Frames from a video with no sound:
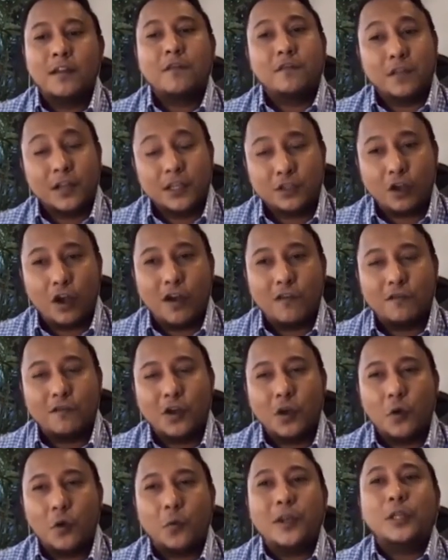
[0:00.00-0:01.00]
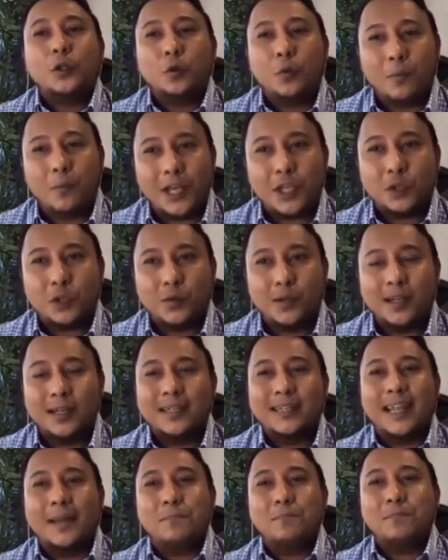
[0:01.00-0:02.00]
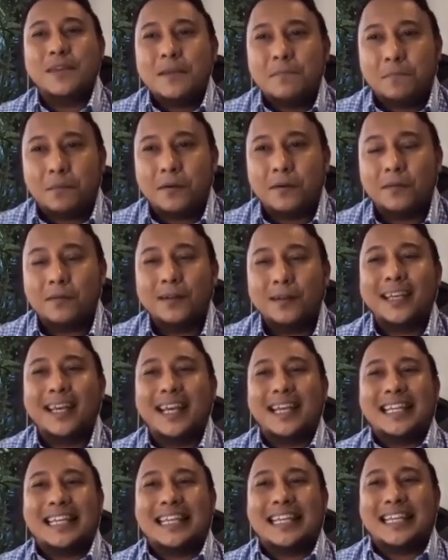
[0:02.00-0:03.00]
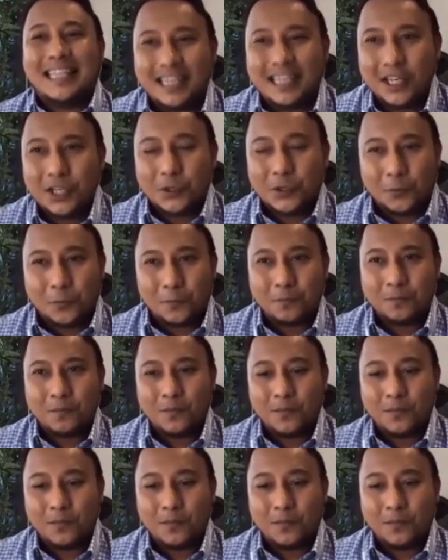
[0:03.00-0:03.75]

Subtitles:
First off, we need to make sure that people can hear you.